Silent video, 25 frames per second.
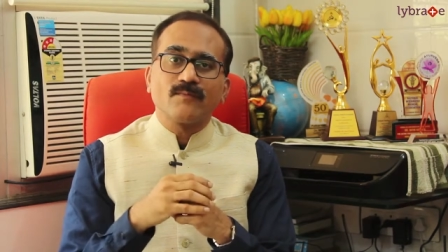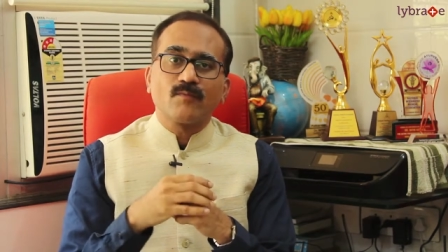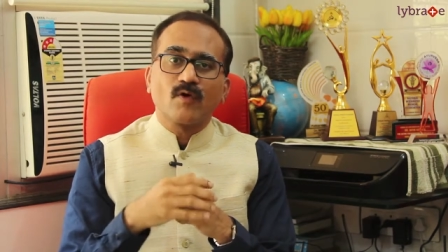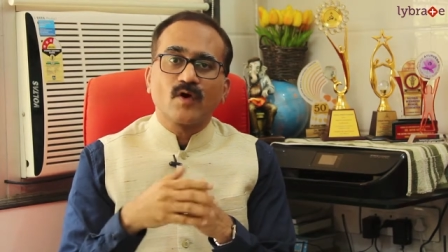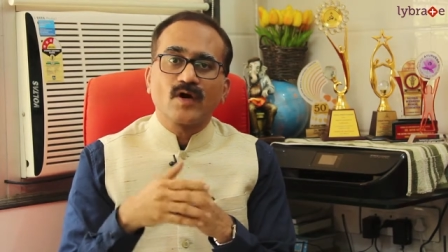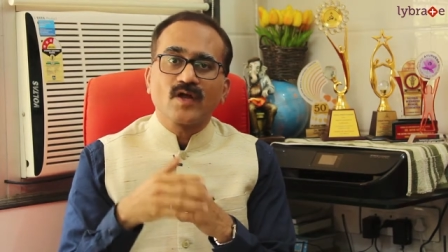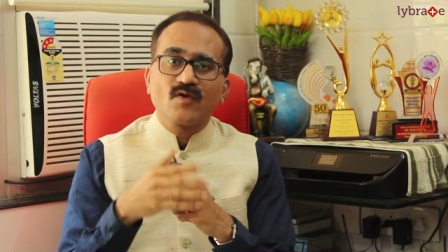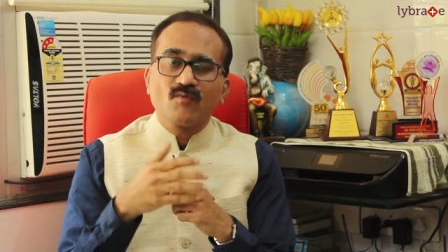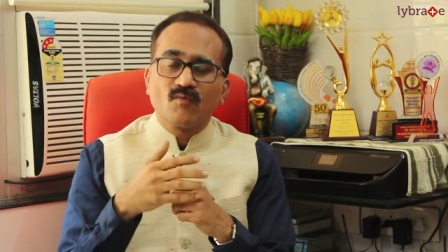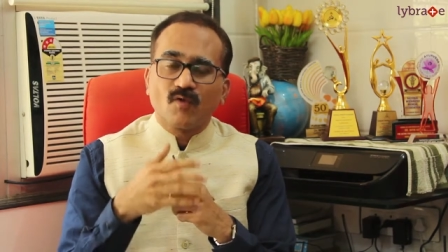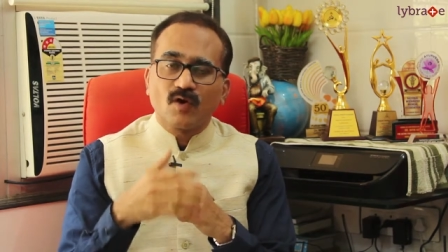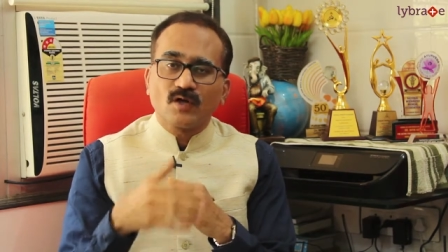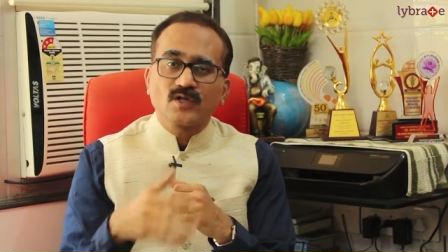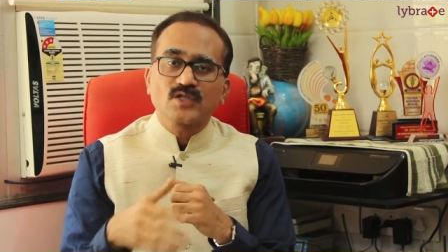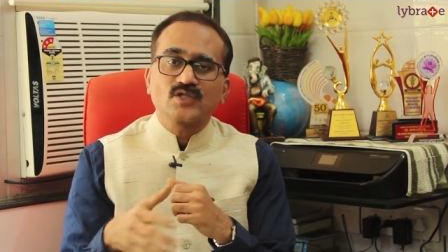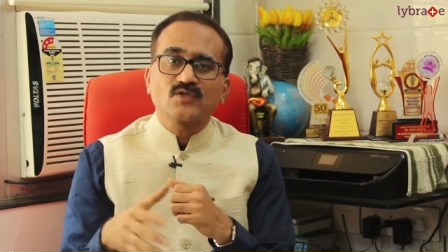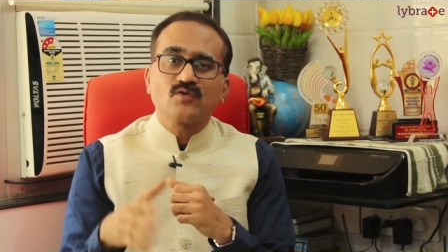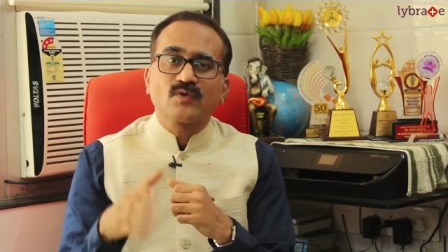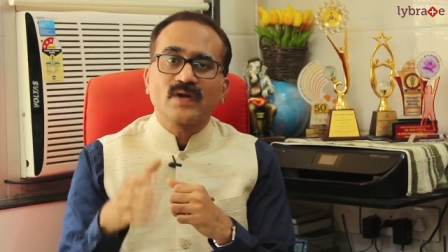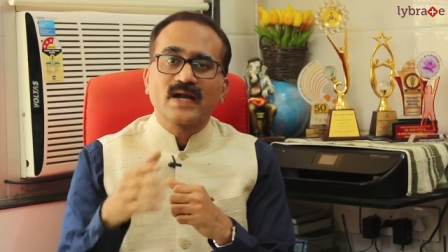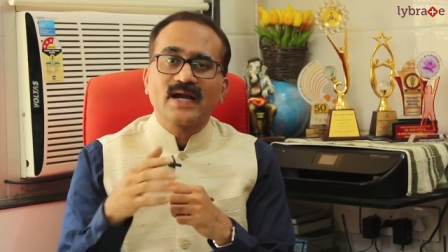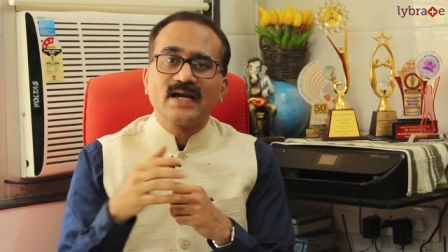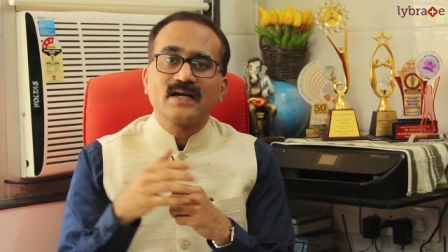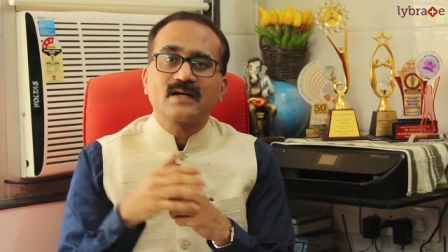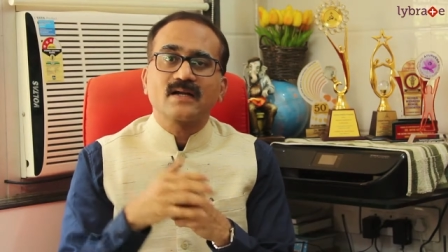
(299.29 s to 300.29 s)
Body wants
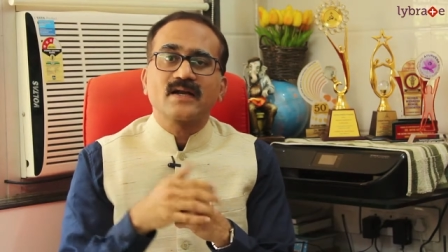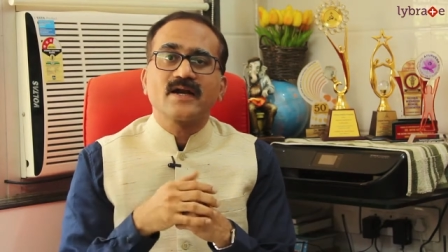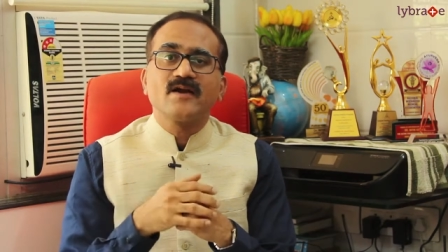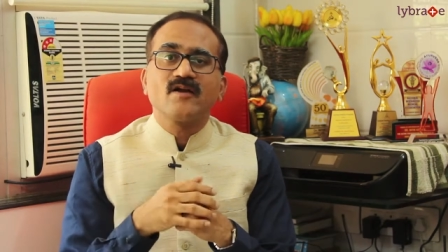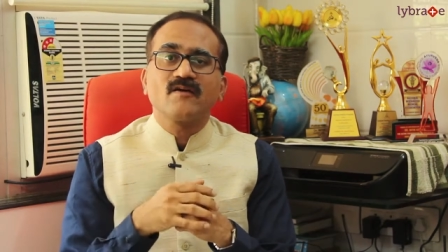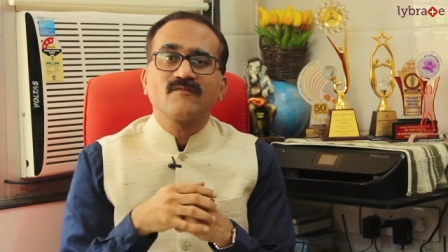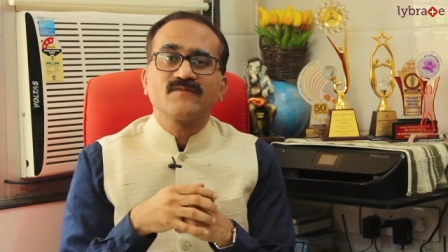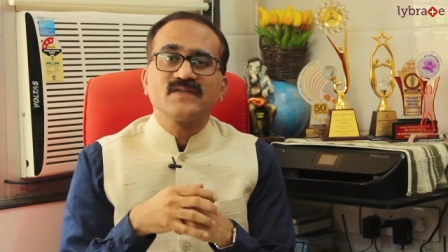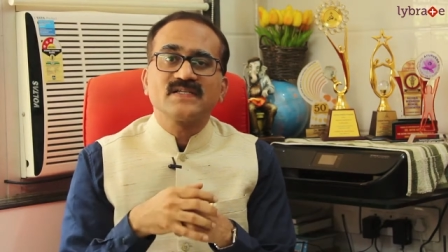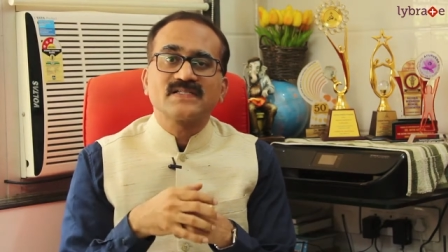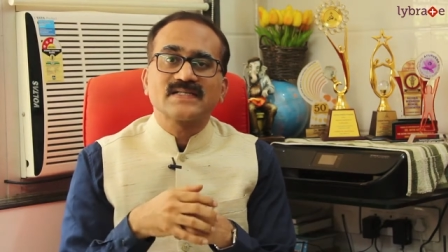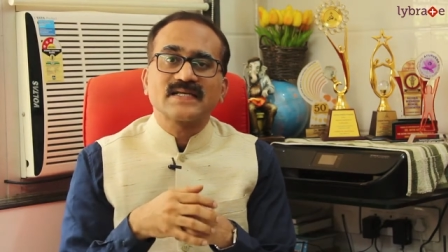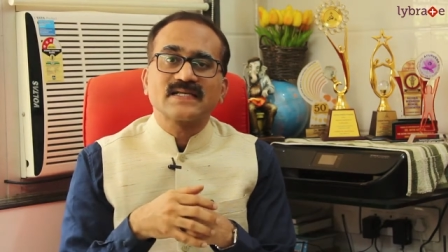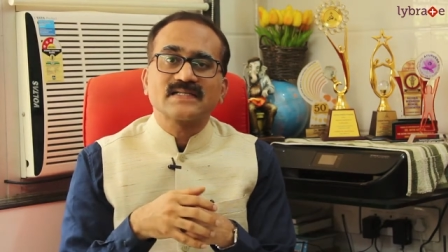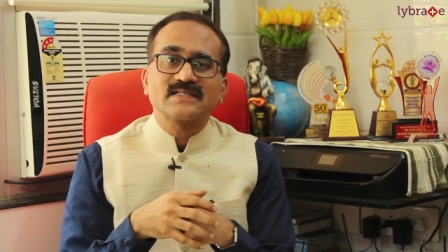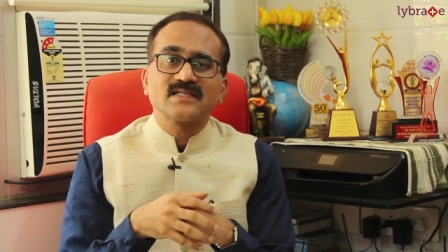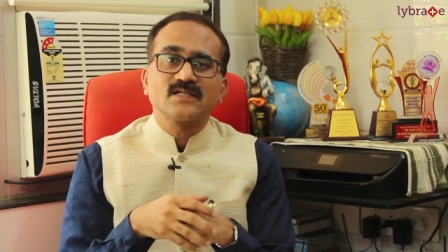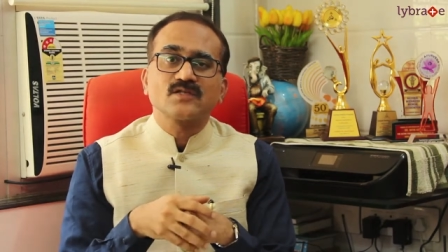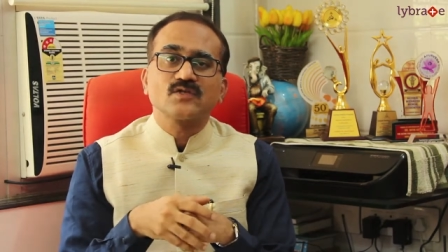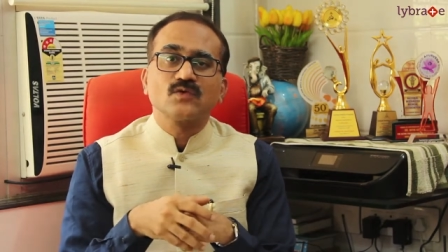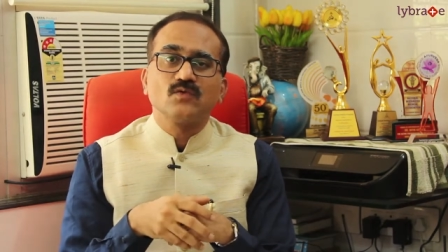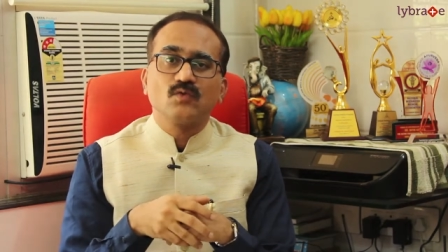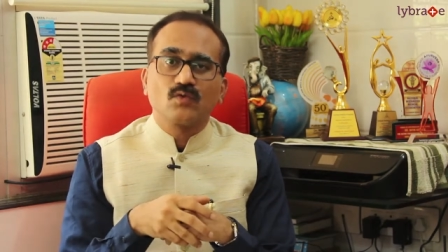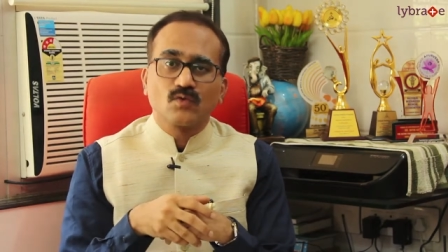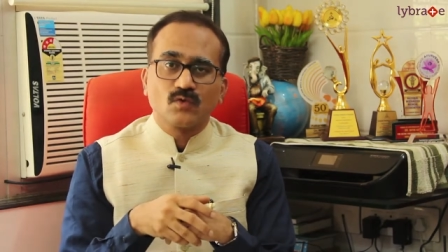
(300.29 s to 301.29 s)
to get rid of this
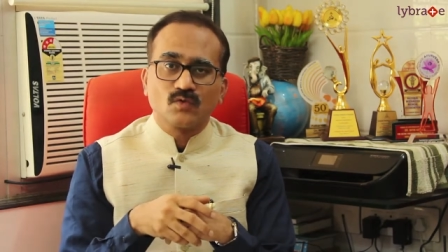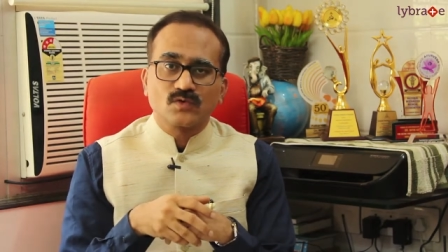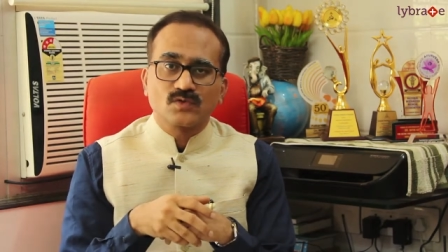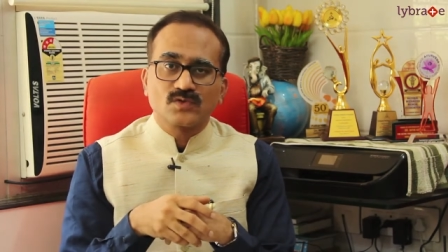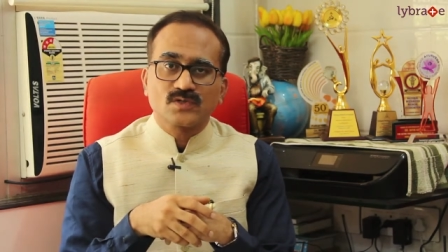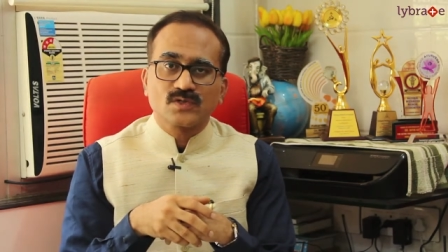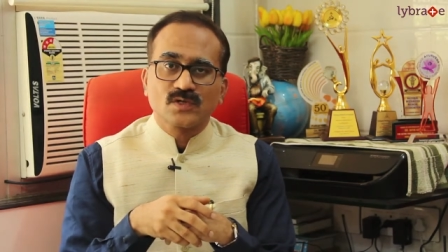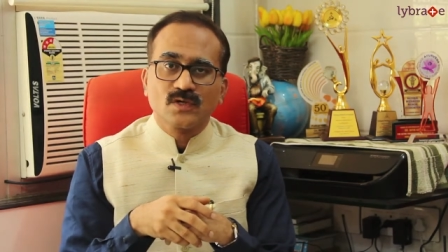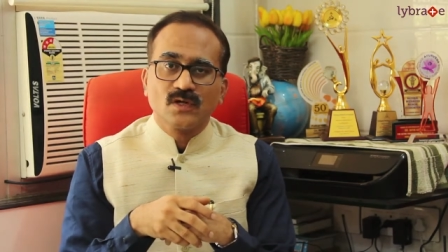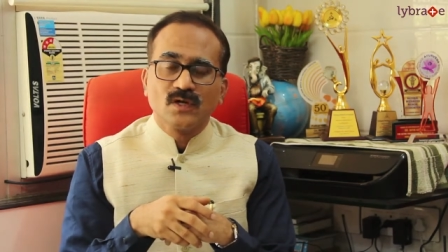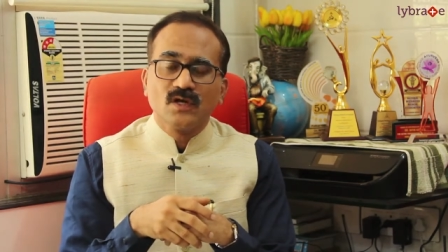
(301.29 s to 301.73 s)
excess glucose.